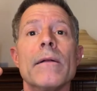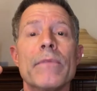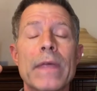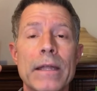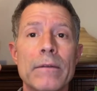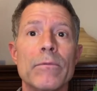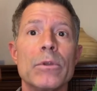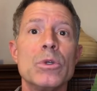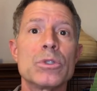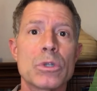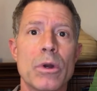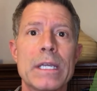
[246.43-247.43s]
then you
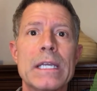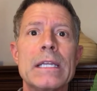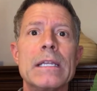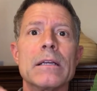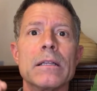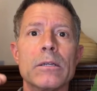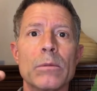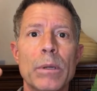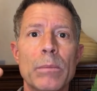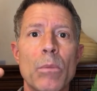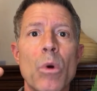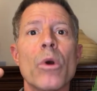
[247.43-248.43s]
start eating a little
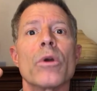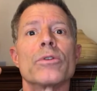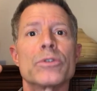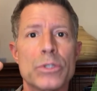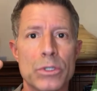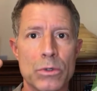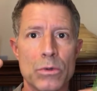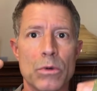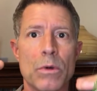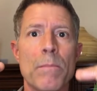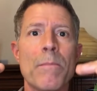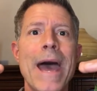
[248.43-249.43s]
bit more to
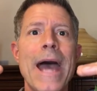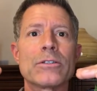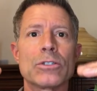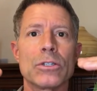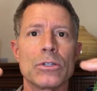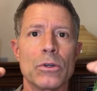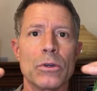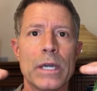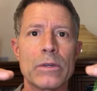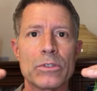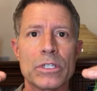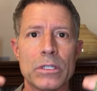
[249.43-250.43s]
match your
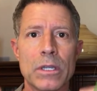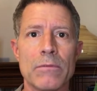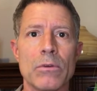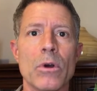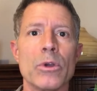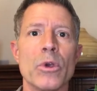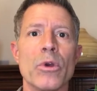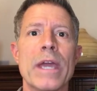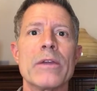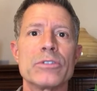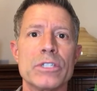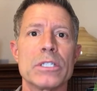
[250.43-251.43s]
energy level or your
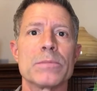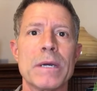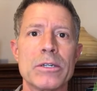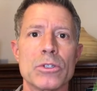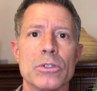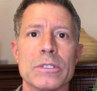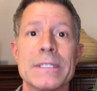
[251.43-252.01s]
energy expenditures.